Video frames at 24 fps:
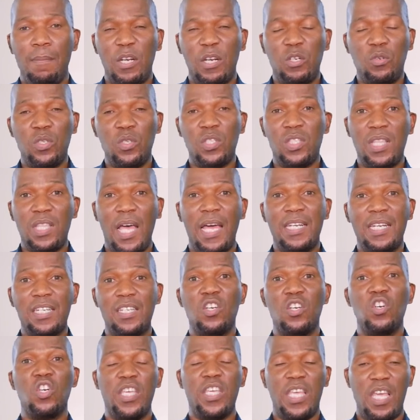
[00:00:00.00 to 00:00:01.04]
But to start
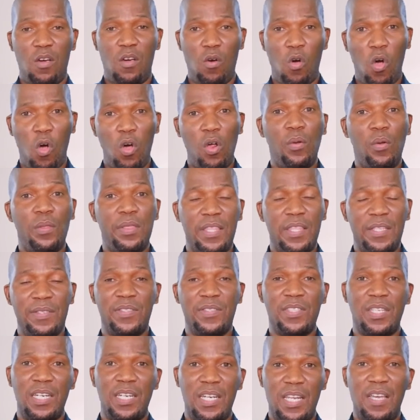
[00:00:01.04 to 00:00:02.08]
all
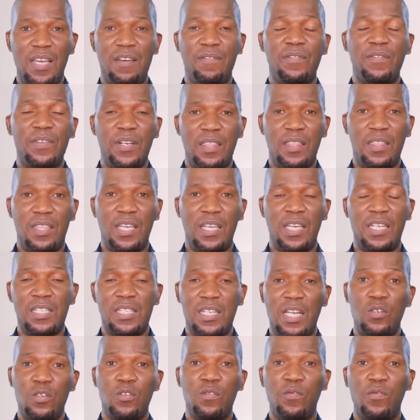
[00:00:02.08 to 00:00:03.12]
things and everything and
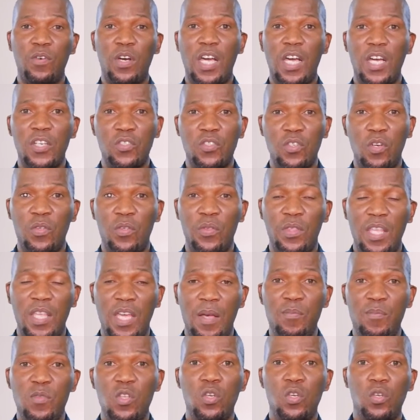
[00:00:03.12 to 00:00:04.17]
try to focus on them,